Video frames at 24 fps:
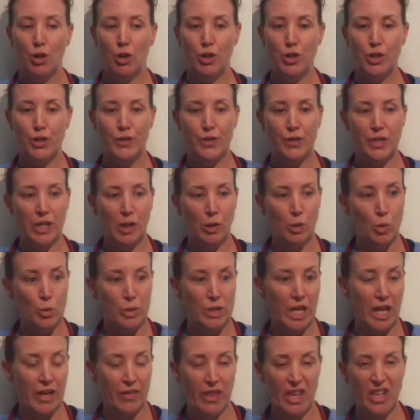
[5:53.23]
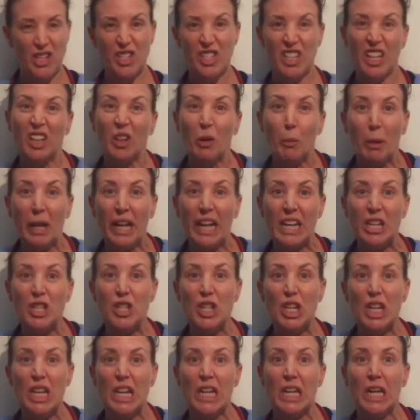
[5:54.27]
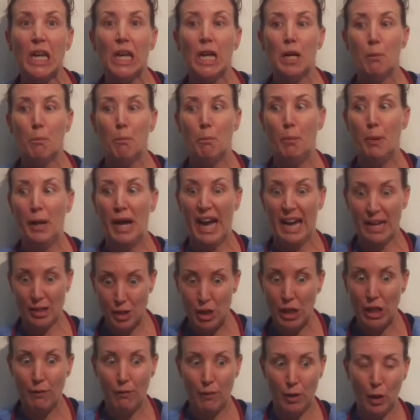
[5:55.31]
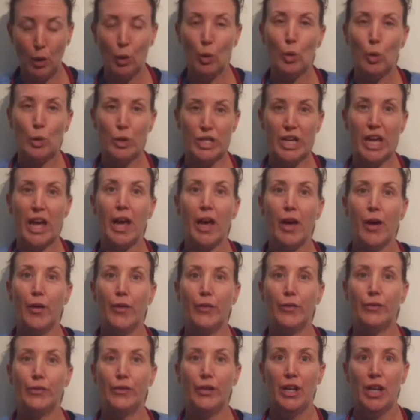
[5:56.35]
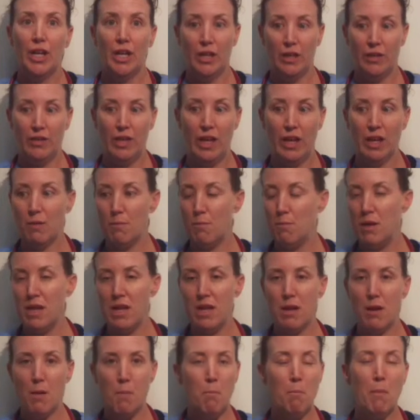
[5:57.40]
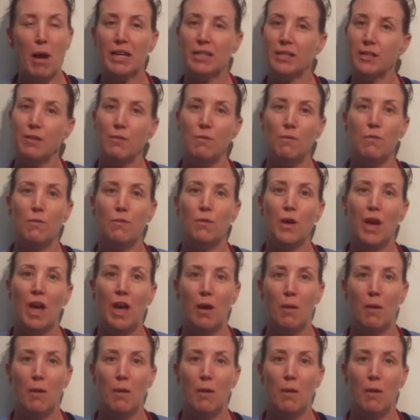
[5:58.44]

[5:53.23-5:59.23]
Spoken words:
It looks like they're just a little bit itchy, but actually if you look down, there can be a massive